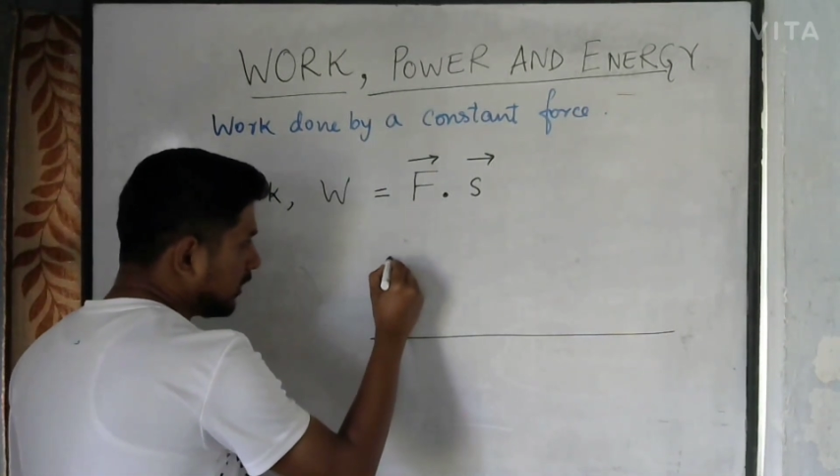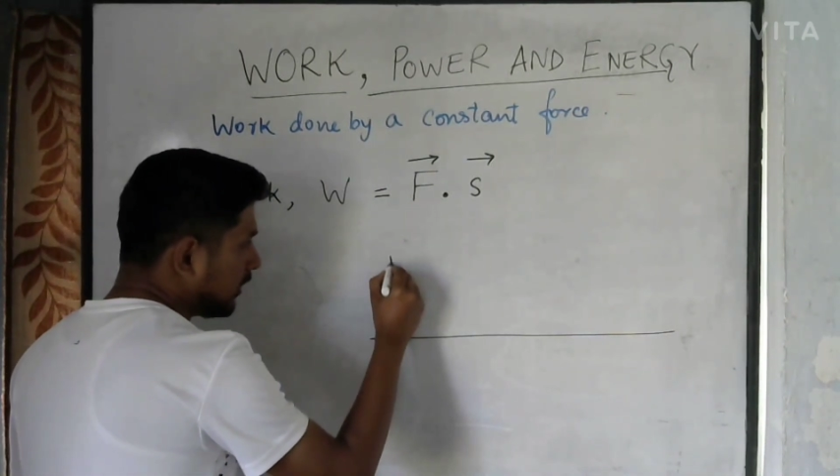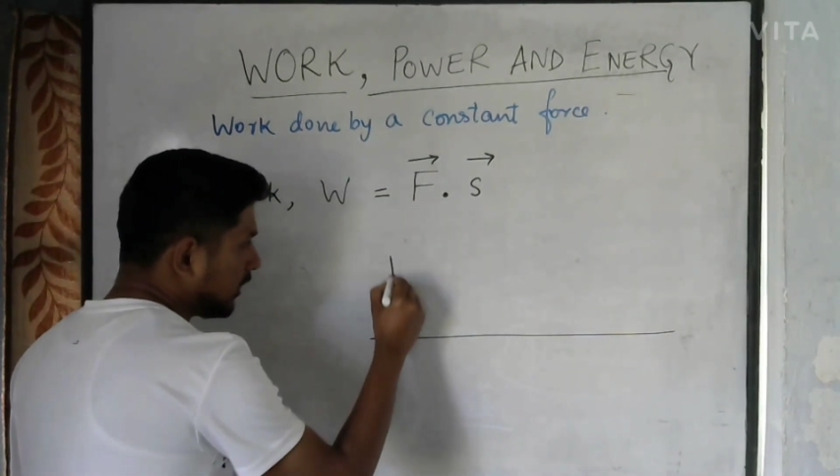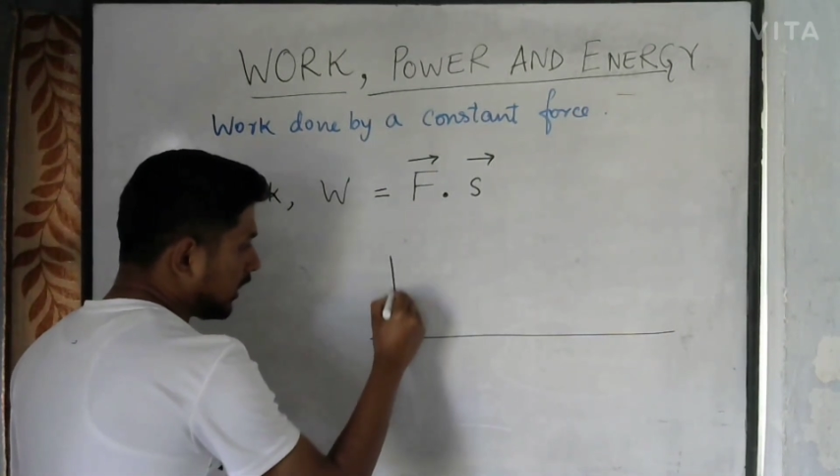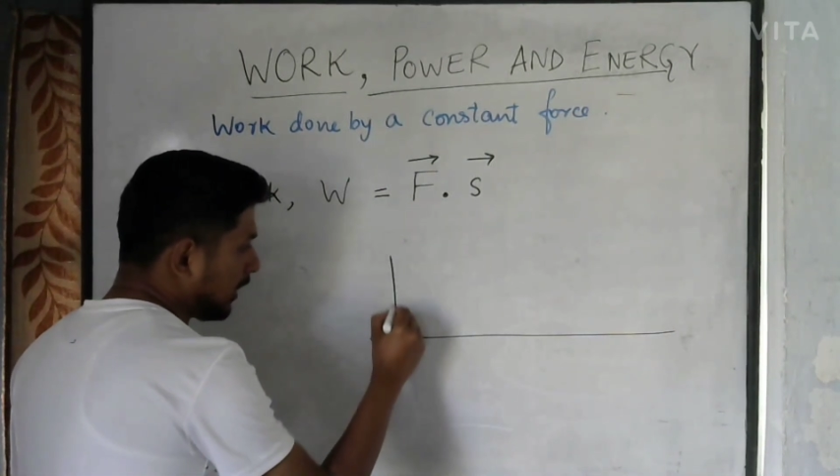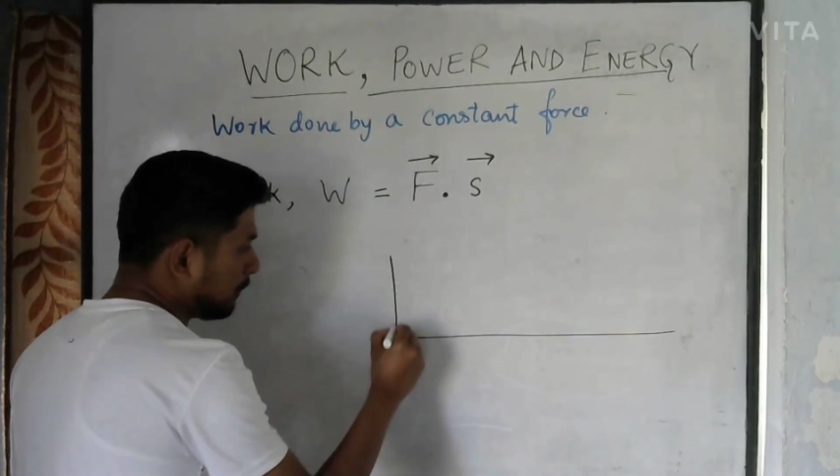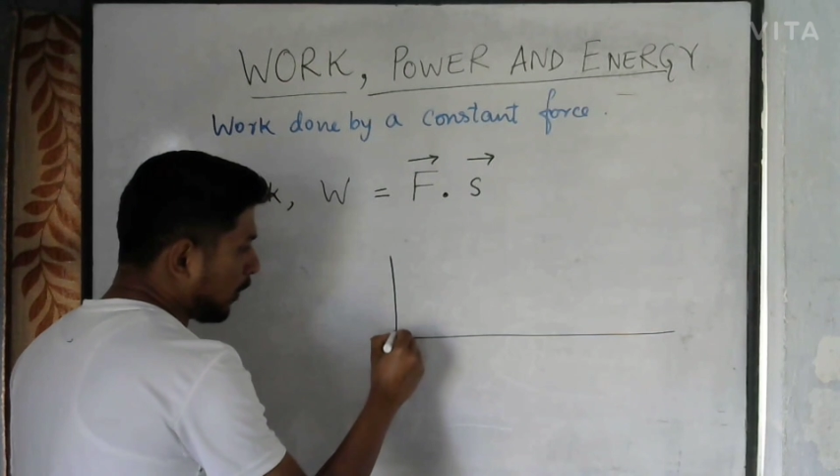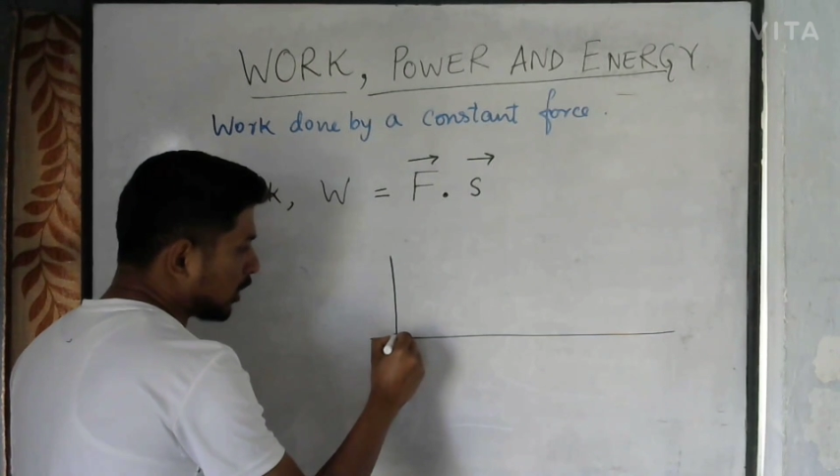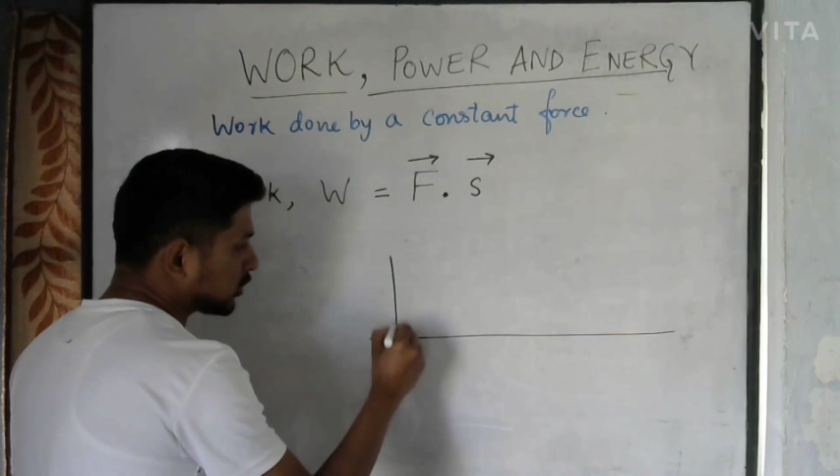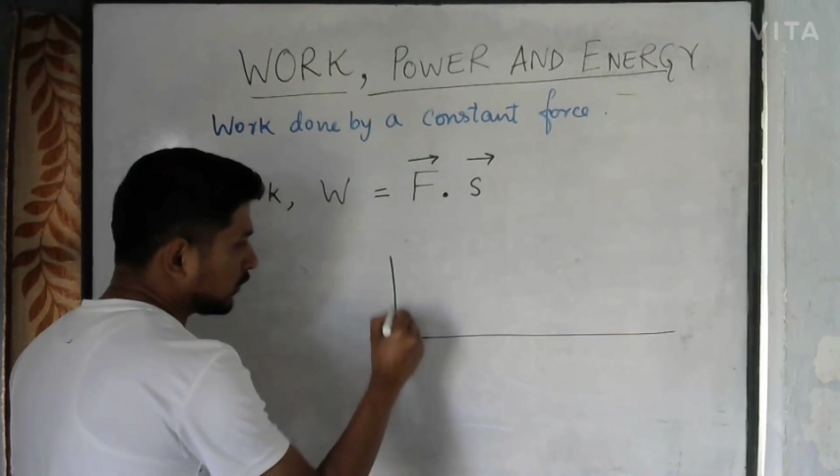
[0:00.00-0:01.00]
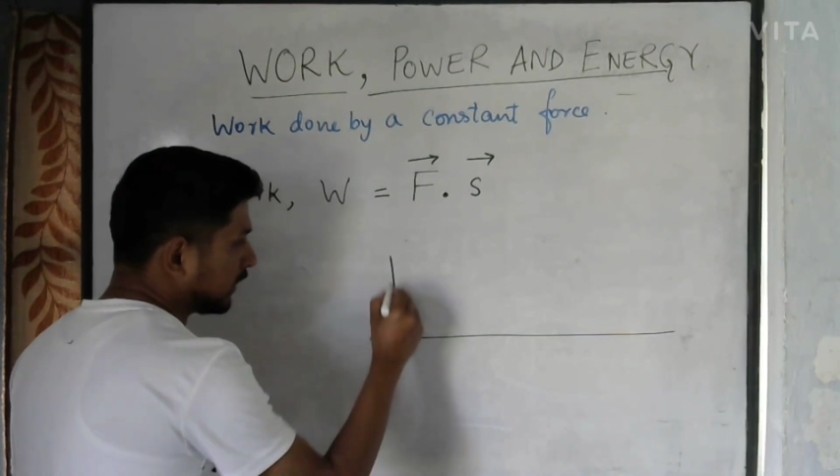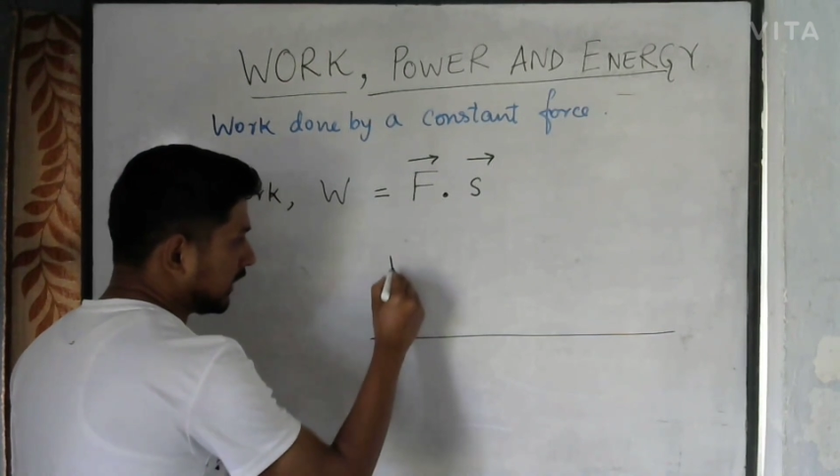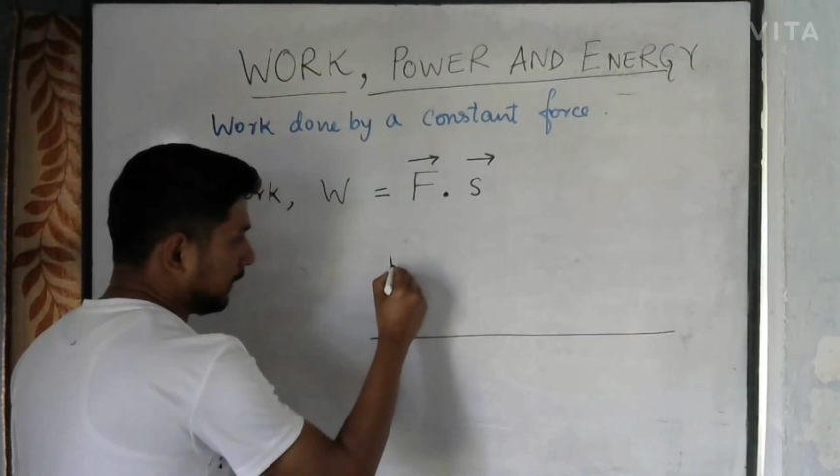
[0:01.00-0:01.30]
a box over here,